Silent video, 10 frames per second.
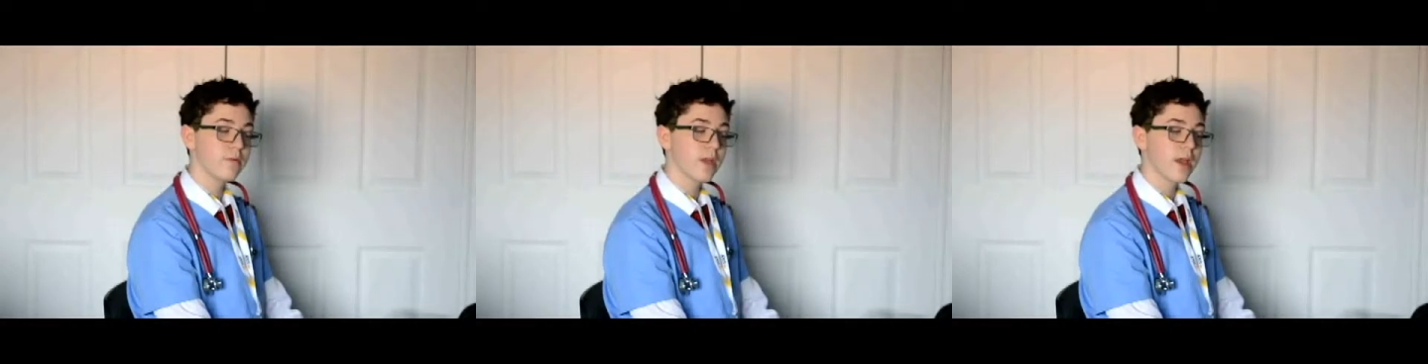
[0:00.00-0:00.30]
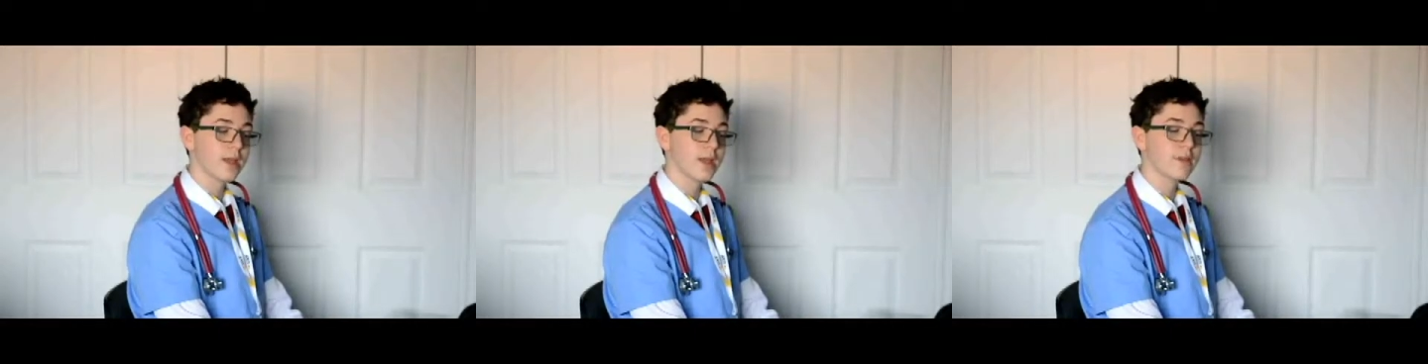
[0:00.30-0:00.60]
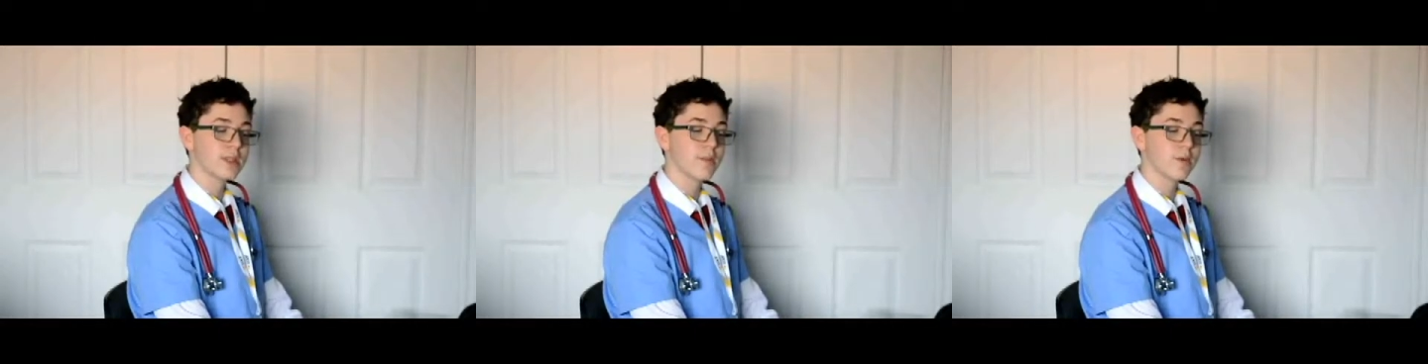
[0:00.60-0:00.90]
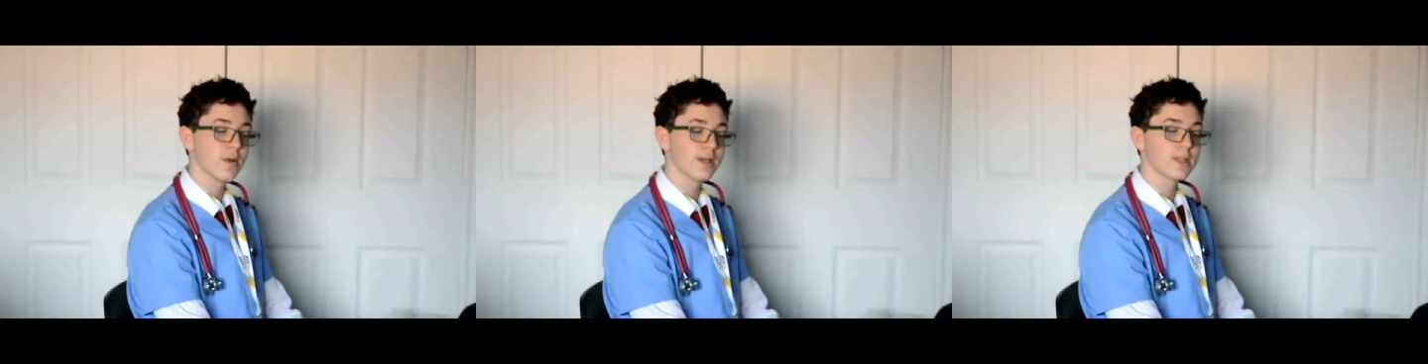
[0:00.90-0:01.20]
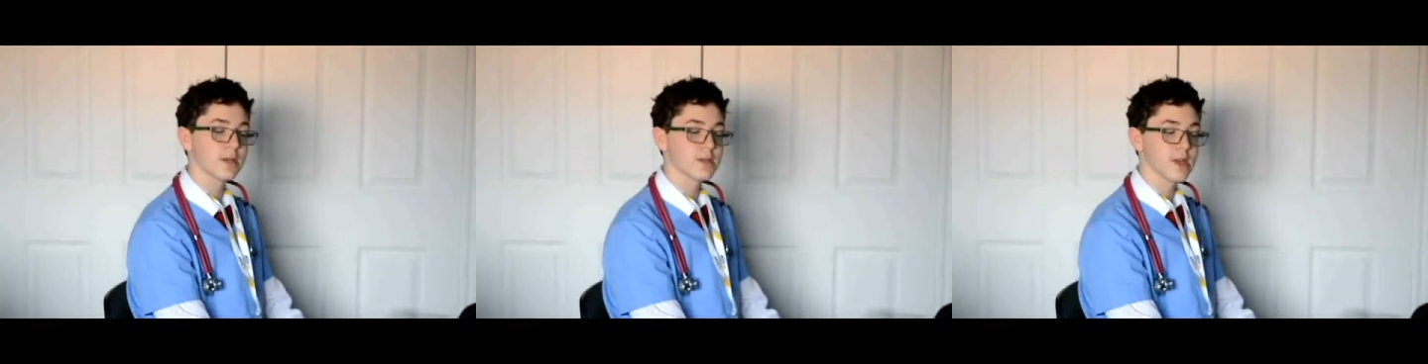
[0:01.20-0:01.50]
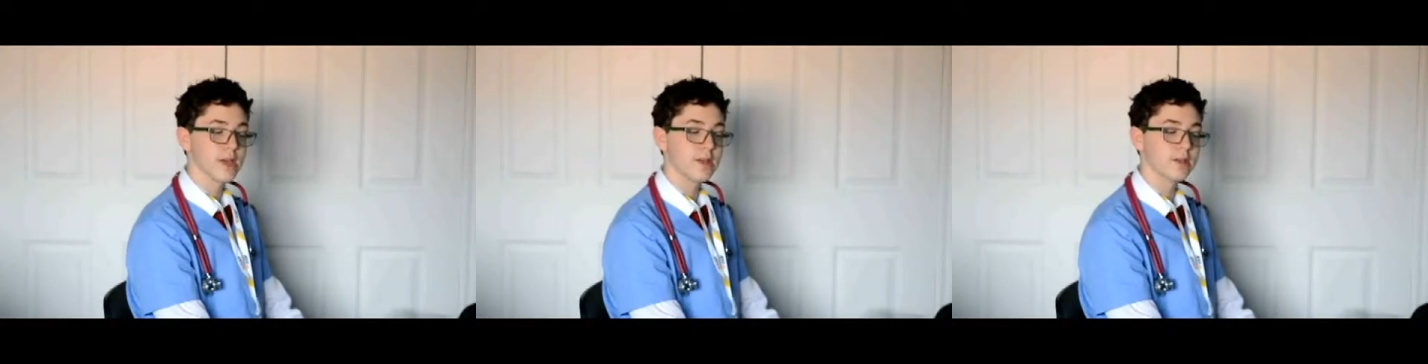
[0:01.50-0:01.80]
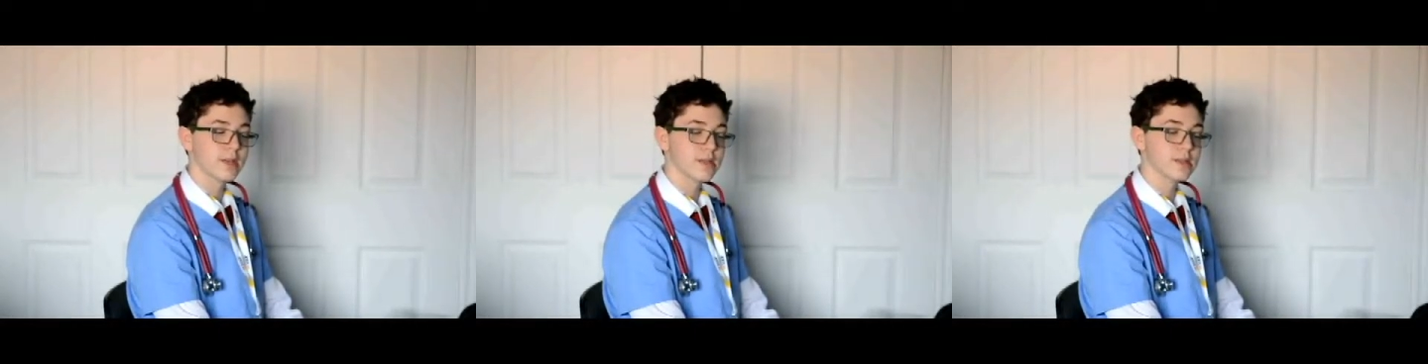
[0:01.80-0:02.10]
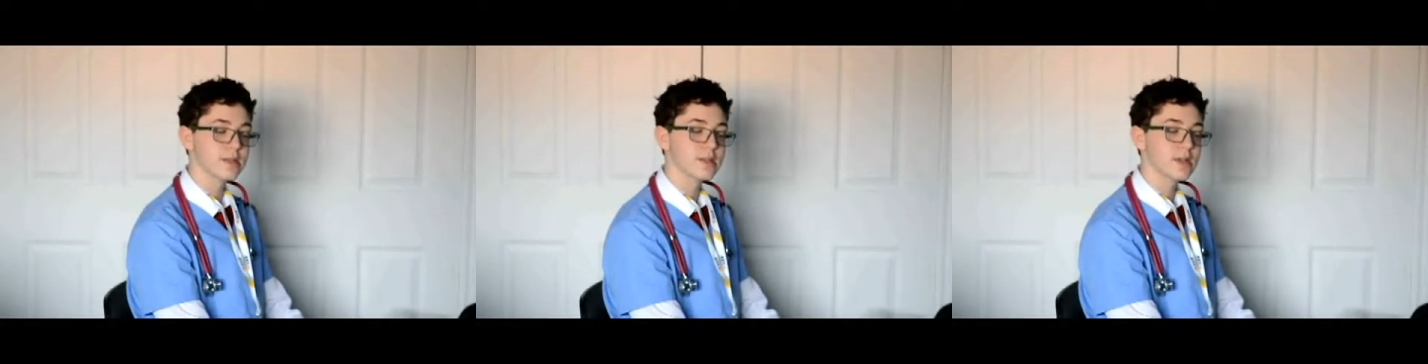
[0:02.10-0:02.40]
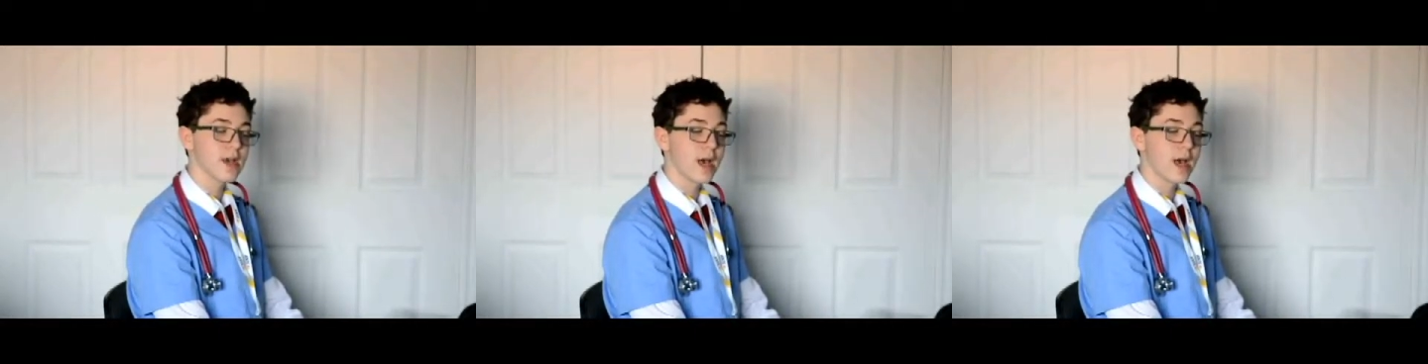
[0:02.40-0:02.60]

and given time to rest and regain your senses